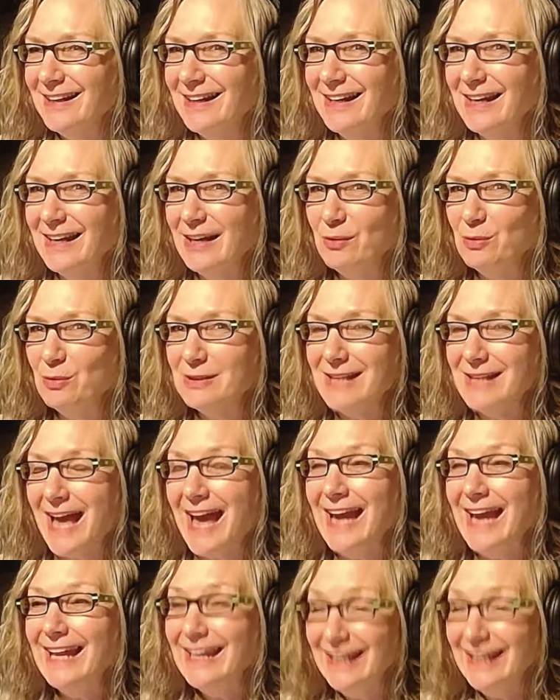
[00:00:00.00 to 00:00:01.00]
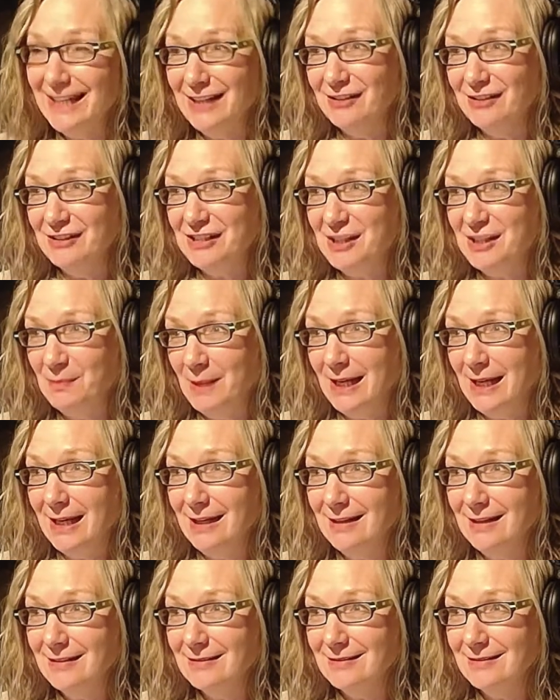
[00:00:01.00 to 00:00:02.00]
it was alien to
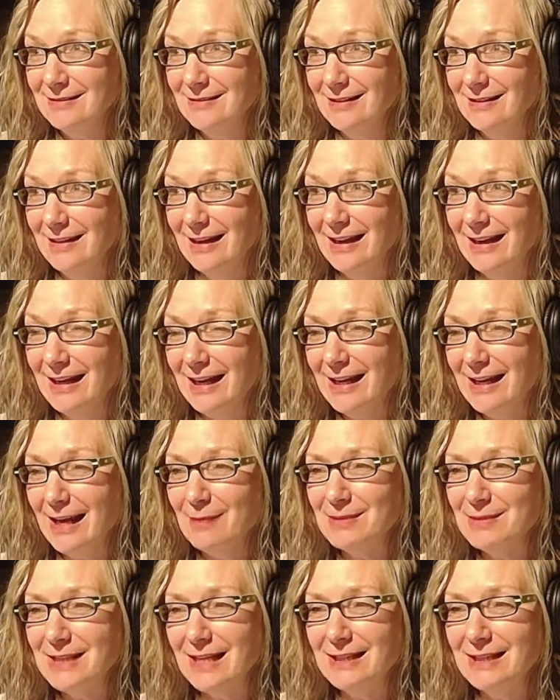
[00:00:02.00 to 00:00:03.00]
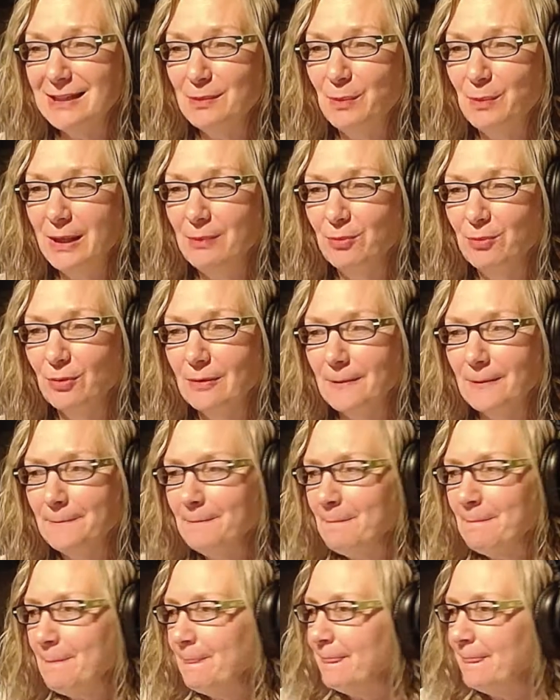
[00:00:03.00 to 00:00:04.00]
me. And I kept saying to people,
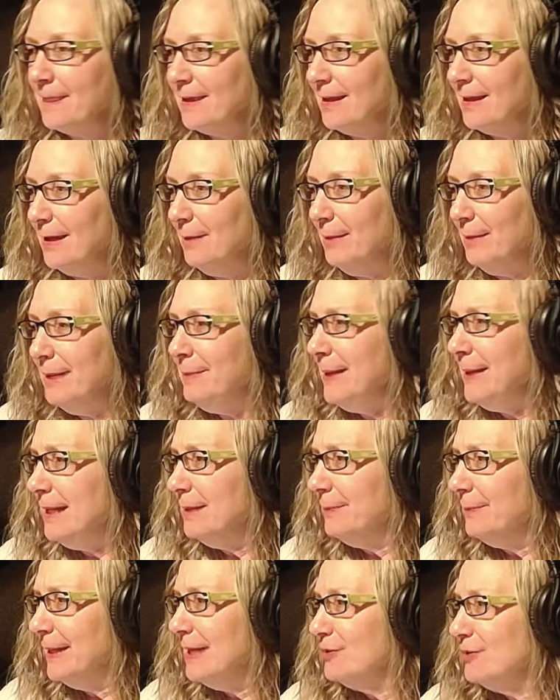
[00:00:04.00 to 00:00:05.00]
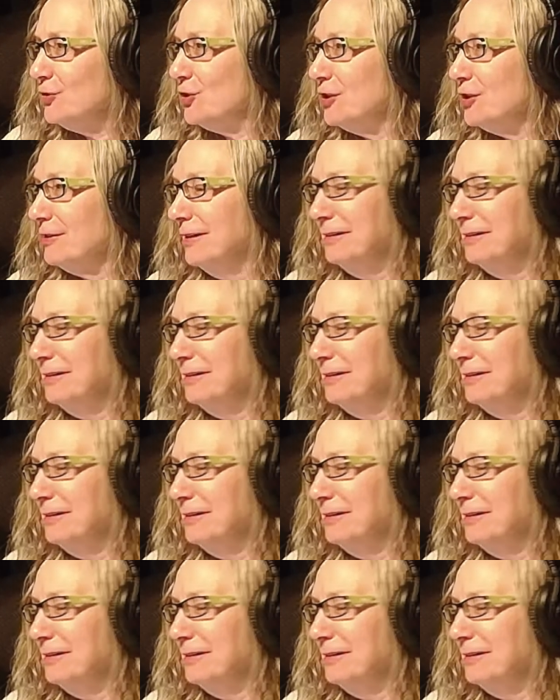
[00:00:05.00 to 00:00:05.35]
am I being a bitch?